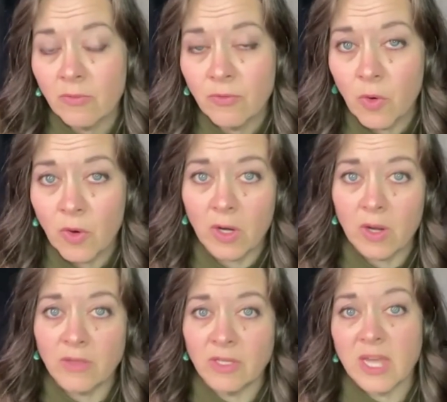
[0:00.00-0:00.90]

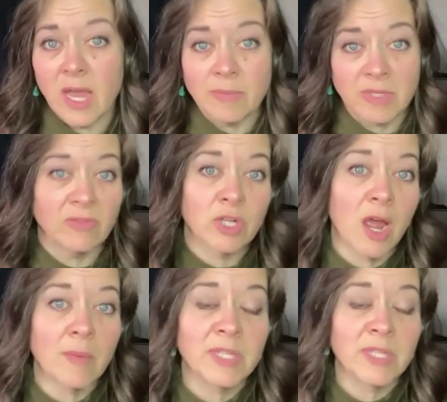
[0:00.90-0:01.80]
for the types of
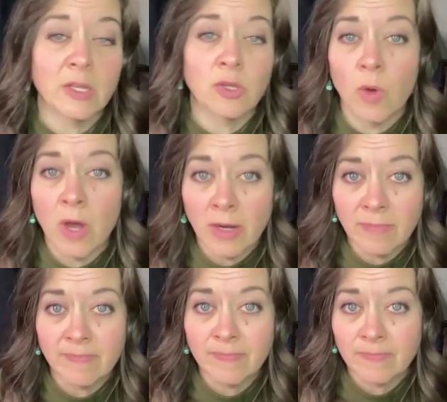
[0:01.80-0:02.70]
jobs that you want.